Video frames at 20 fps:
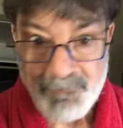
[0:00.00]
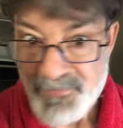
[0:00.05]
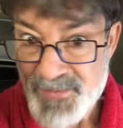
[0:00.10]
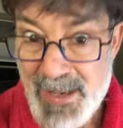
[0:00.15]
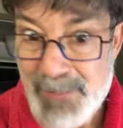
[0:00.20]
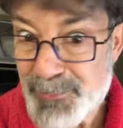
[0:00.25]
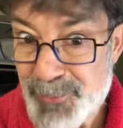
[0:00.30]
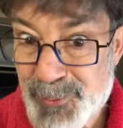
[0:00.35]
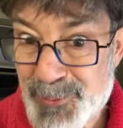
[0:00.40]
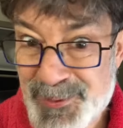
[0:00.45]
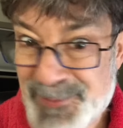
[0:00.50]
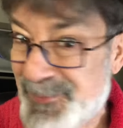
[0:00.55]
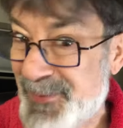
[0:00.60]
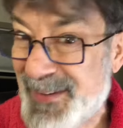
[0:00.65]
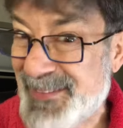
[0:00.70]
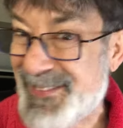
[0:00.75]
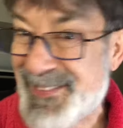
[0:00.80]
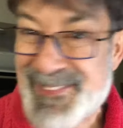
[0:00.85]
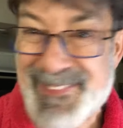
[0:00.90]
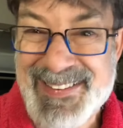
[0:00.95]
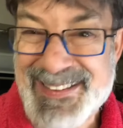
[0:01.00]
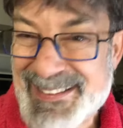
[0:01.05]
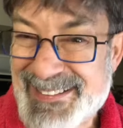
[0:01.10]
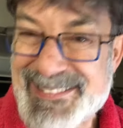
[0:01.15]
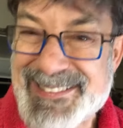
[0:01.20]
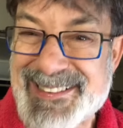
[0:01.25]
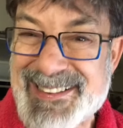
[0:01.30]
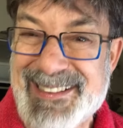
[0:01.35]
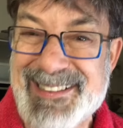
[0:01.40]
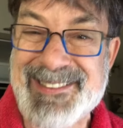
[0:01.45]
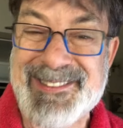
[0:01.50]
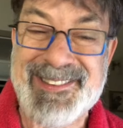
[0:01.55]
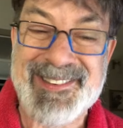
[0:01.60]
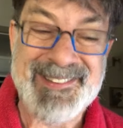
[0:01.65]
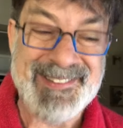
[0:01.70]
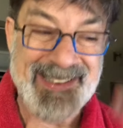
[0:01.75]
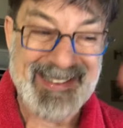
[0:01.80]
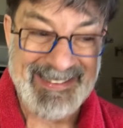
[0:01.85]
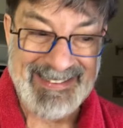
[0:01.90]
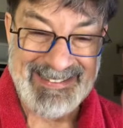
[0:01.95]
Neptune invented the
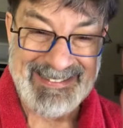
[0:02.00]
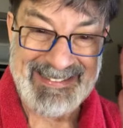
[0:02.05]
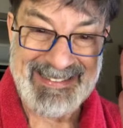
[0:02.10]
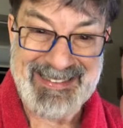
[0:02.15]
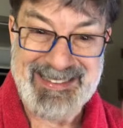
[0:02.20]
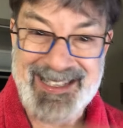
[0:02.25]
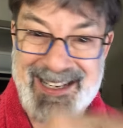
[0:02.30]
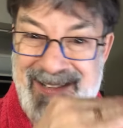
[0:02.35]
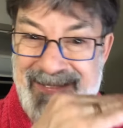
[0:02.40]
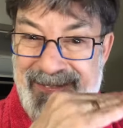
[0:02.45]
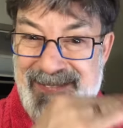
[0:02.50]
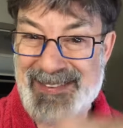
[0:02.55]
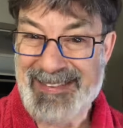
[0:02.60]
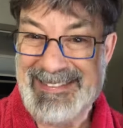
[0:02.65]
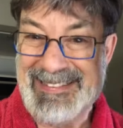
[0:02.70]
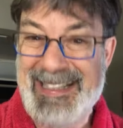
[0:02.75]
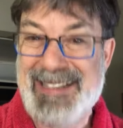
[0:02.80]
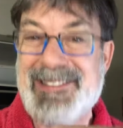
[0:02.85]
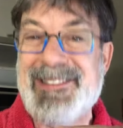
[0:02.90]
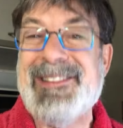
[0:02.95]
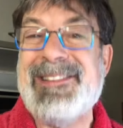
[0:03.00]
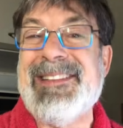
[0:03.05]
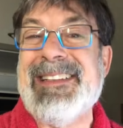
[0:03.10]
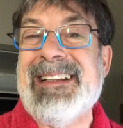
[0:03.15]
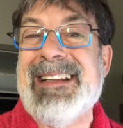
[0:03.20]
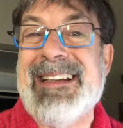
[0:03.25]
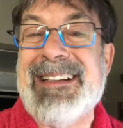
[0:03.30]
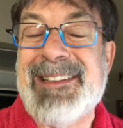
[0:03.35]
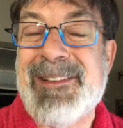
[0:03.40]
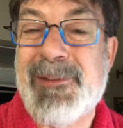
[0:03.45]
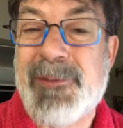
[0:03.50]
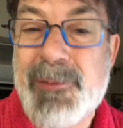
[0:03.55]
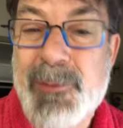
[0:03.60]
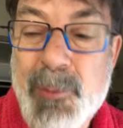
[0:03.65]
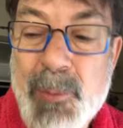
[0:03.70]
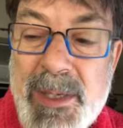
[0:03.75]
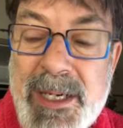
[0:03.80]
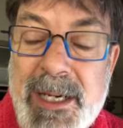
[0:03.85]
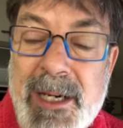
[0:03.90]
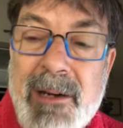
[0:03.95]
unconscious, and in conflict energy like a
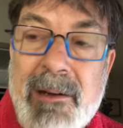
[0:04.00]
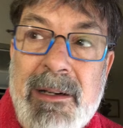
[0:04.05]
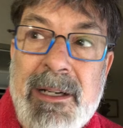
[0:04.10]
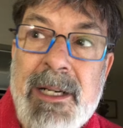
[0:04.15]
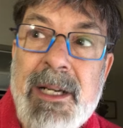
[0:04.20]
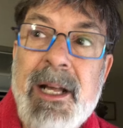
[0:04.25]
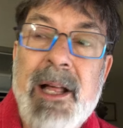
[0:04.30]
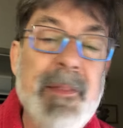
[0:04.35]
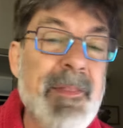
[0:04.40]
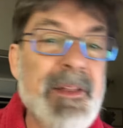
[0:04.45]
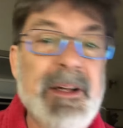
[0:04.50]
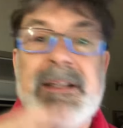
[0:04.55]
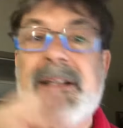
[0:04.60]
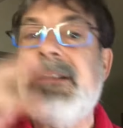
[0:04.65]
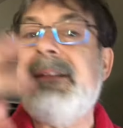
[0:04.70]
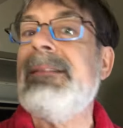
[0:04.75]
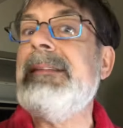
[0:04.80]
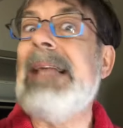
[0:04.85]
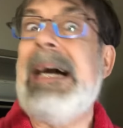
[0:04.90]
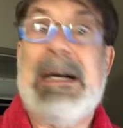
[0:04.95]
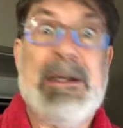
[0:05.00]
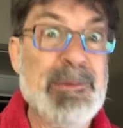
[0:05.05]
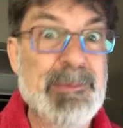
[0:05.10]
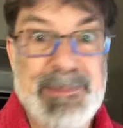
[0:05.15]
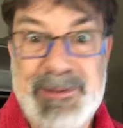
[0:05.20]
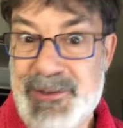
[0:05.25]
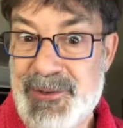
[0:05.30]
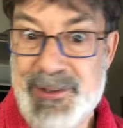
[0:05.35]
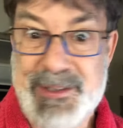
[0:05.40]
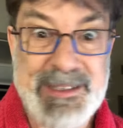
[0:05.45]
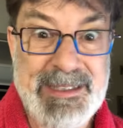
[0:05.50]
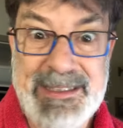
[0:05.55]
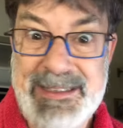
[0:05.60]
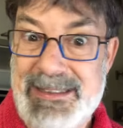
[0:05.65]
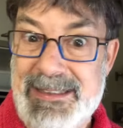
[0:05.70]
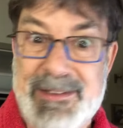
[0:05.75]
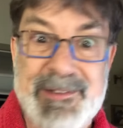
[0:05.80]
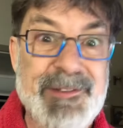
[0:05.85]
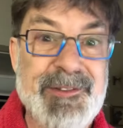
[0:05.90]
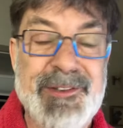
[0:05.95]
square, the cloud machine
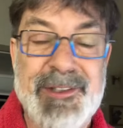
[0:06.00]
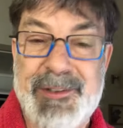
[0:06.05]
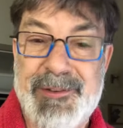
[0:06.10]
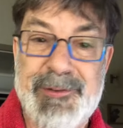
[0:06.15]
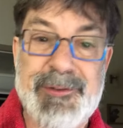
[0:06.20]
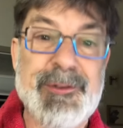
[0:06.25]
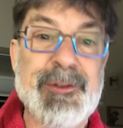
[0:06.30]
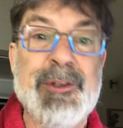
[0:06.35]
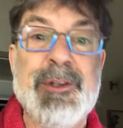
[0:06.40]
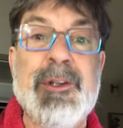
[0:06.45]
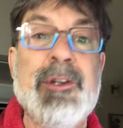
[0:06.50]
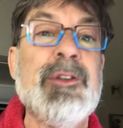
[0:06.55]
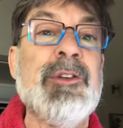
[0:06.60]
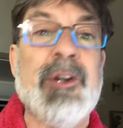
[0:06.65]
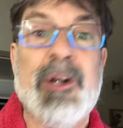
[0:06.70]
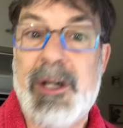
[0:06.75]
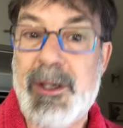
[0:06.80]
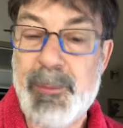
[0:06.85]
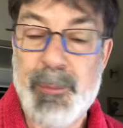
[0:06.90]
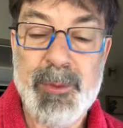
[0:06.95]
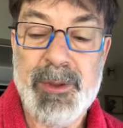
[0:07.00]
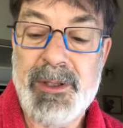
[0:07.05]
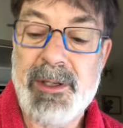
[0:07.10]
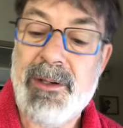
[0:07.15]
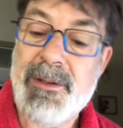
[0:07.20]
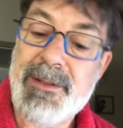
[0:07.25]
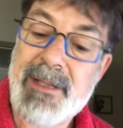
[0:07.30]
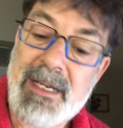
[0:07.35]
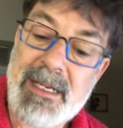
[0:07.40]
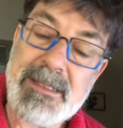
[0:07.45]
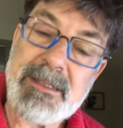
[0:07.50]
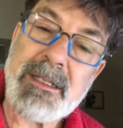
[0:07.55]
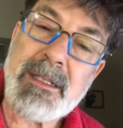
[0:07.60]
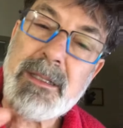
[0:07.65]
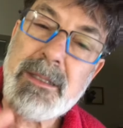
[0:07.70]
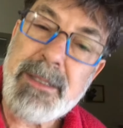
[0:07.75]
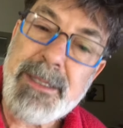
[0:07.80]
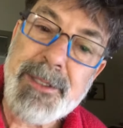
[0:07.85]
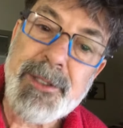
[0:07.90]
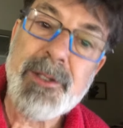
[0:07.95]
is just turned on. We are not
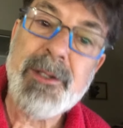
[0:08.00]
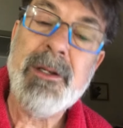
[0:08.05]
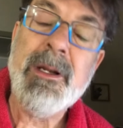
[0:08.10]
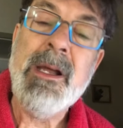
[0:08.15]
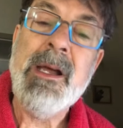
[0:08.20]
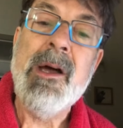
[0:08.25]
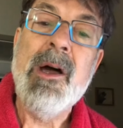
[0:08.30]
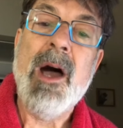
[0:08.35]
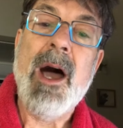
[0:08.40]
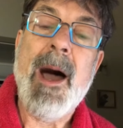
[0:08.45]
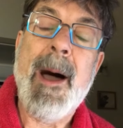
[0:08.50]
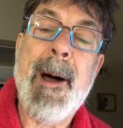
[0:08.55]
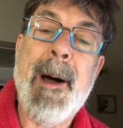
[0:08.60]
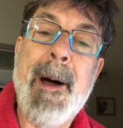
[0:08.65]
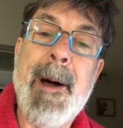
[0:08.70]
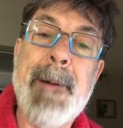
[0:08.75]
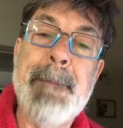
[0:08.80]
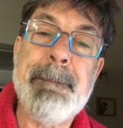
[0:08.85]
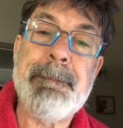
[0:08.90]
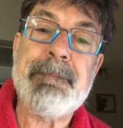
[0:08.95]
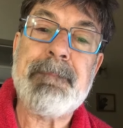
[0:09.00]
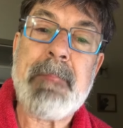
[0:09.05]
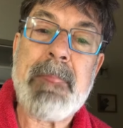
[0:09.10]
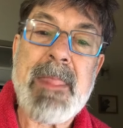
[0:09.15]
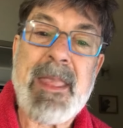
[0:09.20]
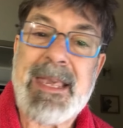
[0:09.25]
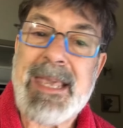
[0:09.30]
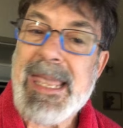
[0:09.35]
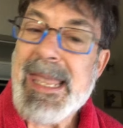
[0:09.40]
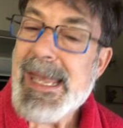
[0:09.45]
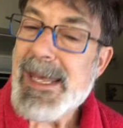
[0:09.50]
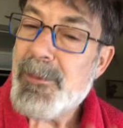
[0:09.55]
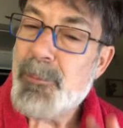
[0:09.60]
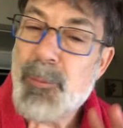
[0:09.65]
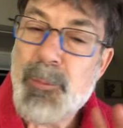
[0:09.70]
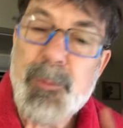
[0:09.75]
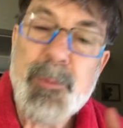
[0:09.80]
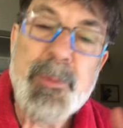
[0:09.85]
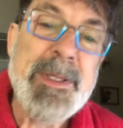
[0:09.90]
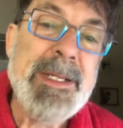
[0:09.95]
clear, can't
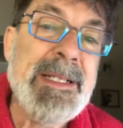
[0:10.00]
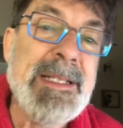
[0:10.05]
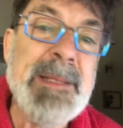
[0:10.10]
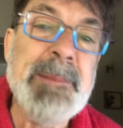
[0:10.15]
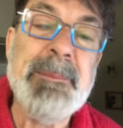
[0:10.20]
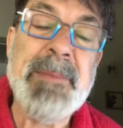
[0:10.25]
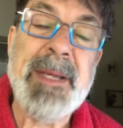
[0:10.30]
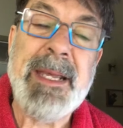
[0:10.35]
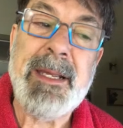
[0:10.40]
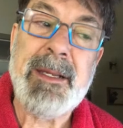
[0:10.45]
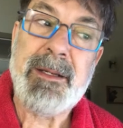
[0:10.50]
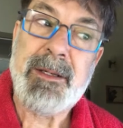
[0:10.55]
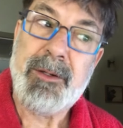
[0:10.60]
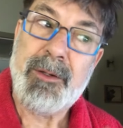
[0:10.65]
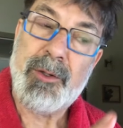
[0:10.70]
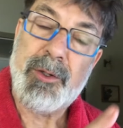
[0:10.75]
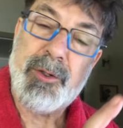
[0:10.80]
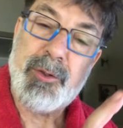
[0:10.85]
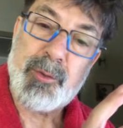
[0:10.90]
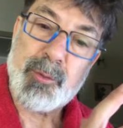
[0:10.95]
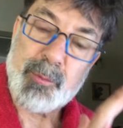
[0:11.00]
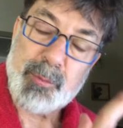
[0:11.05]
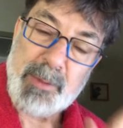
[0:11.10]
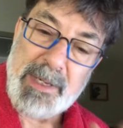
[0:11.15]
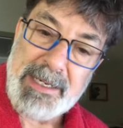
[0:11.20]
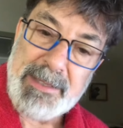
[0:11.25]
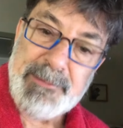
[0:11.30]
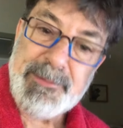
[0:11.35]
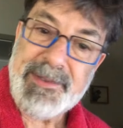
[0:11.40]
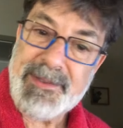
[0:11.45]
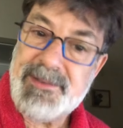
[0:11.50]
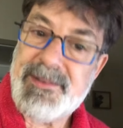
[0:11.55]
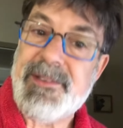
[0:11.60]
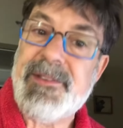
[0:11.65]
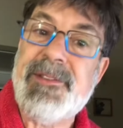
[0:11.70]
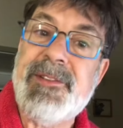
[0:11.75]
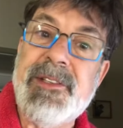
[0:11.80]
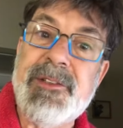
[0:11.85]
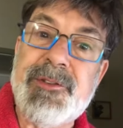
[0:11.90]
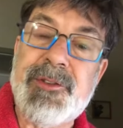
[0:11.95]
really make grounded
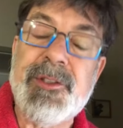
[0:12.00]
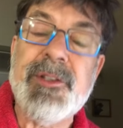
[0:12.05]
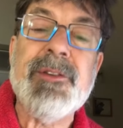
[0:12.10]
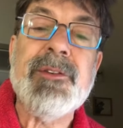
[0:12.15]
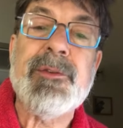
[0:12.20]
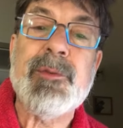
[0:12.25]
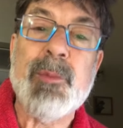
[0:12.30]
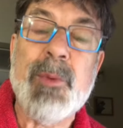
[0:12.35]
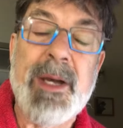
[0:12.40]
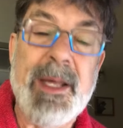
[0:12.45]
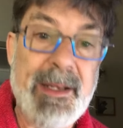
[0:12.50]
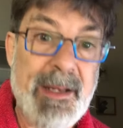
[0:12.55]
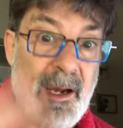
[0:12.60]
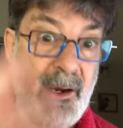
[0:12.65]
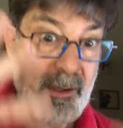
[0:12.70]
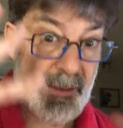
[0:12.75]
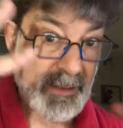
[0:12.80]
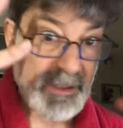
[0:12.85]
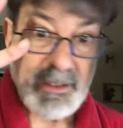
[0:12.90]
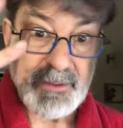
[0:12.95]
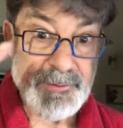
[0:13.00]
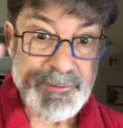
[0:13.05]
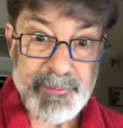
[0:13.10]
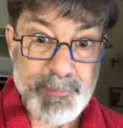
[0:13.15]
decisions when our conscious